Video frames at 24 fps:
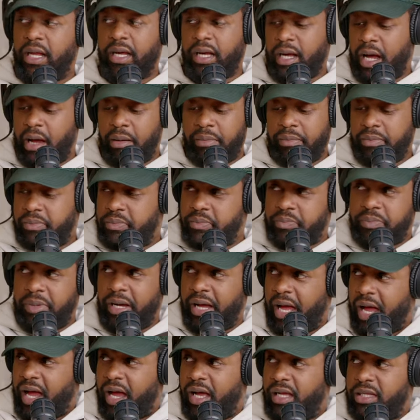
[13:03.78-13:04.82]
I'm
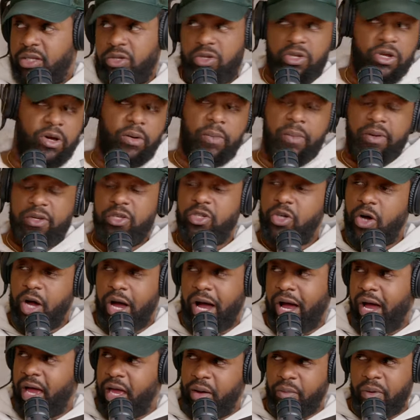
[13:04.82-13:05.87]
behind. You know how
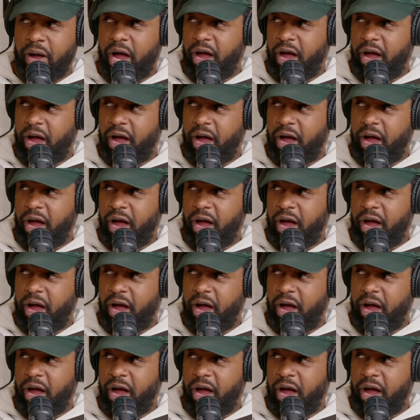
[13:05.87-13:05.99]
I am with